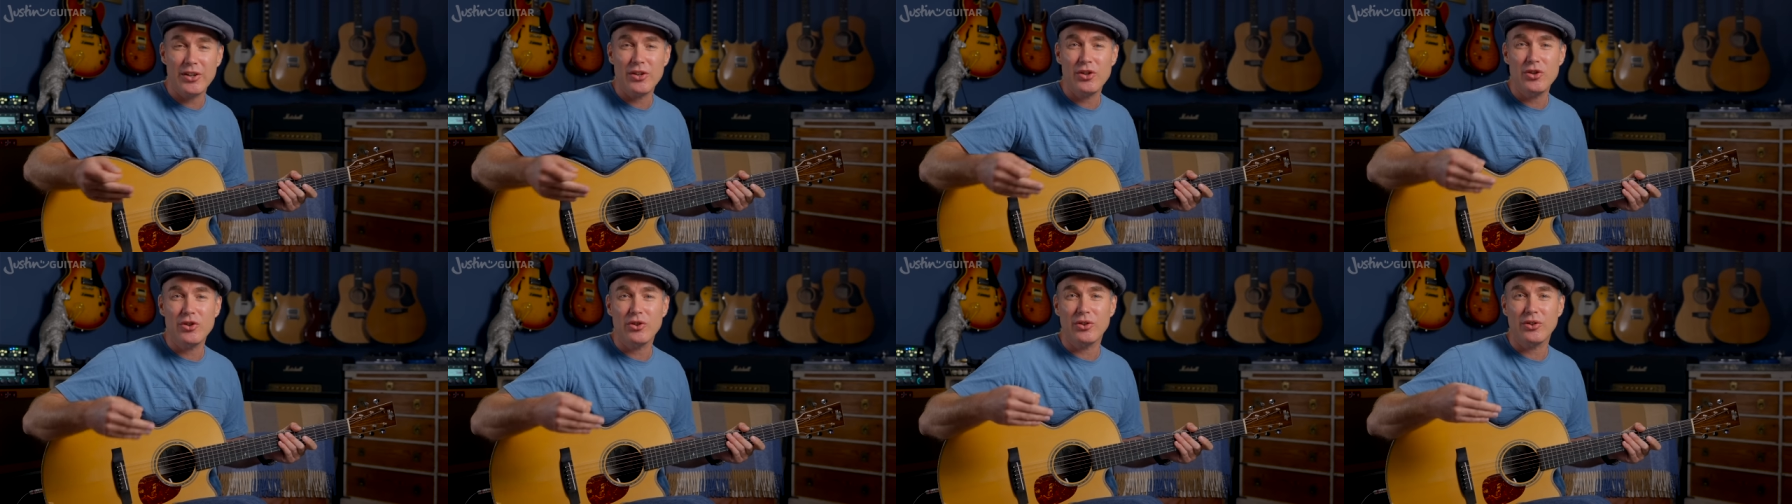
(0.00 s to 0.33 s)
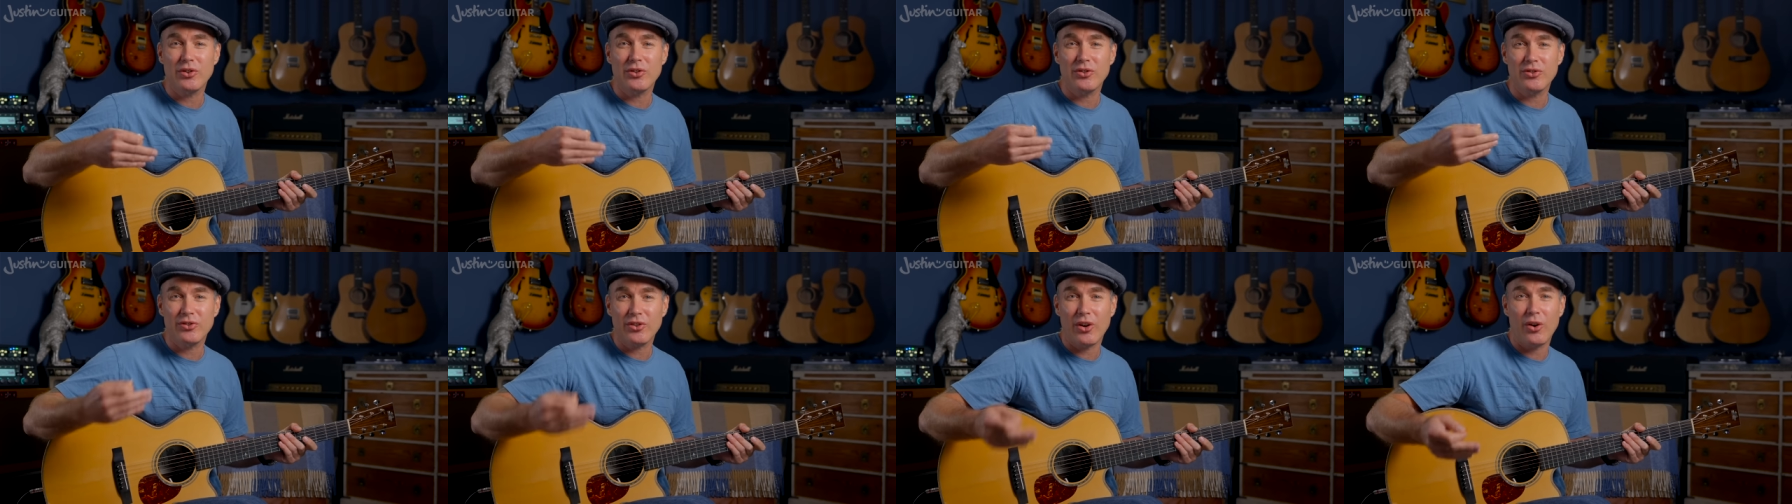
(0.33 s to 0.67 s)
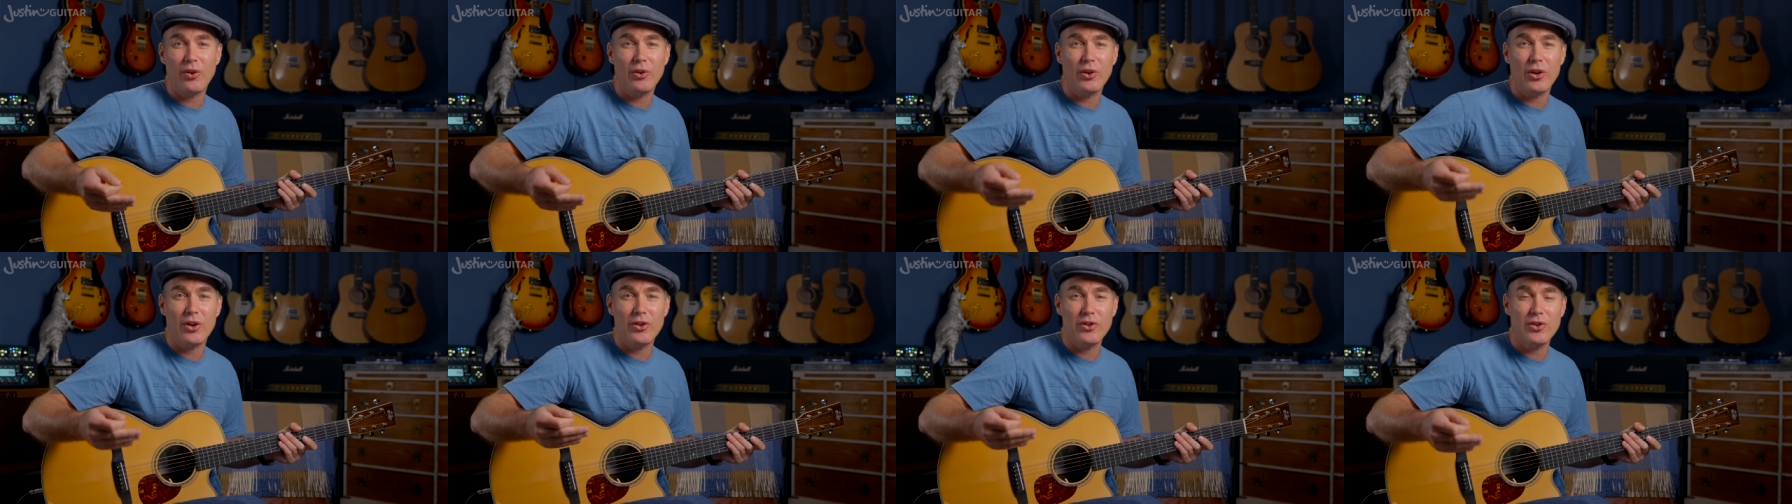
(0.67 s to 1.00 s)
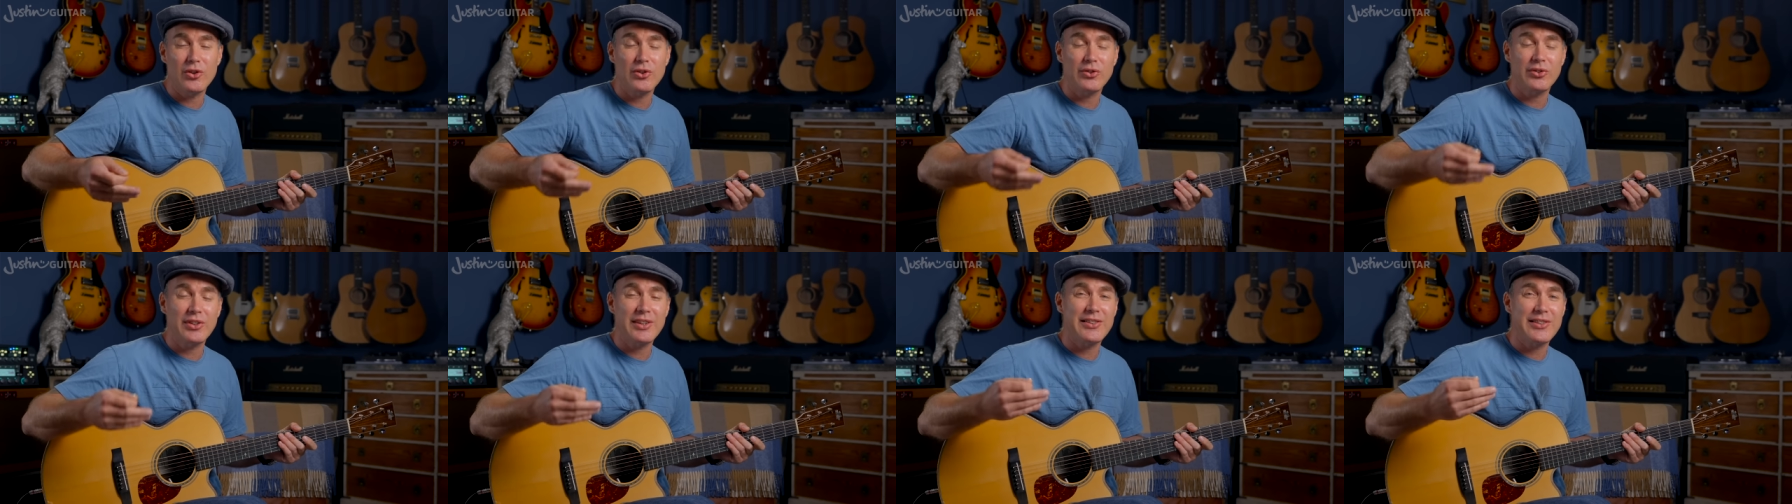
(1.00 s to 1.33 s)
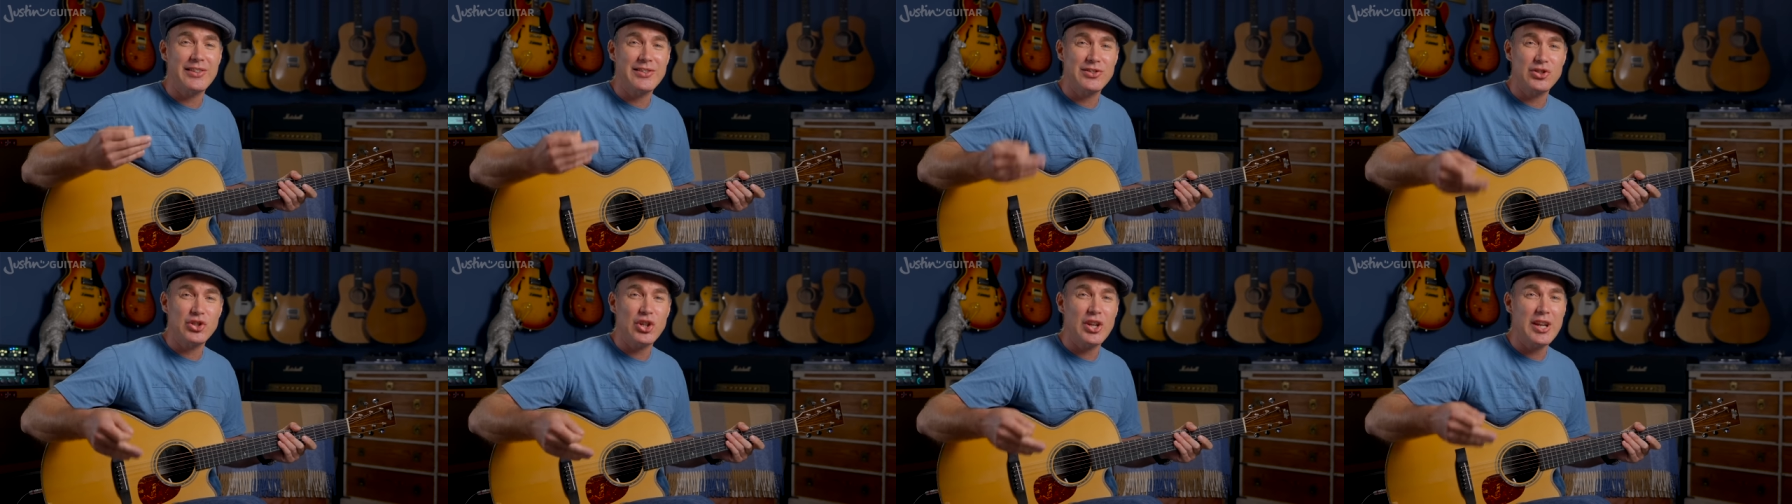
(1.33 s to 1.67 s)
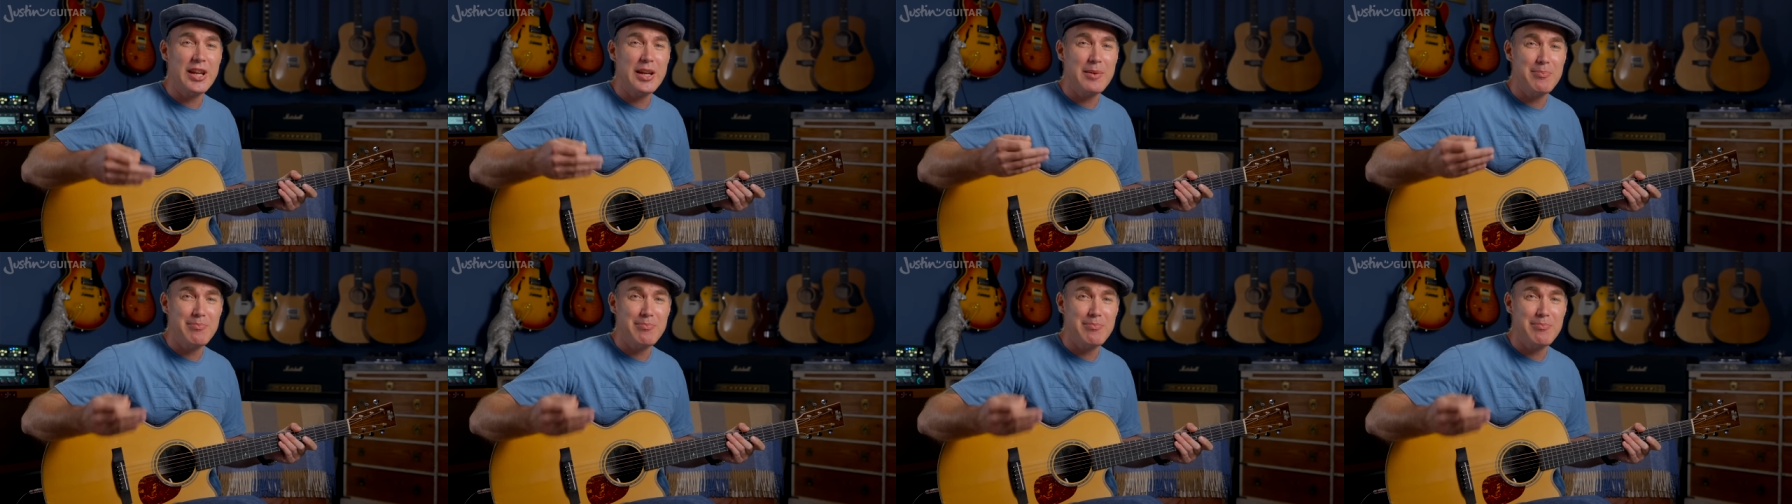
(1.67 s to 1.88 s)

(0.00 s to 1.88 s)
you could solo using the G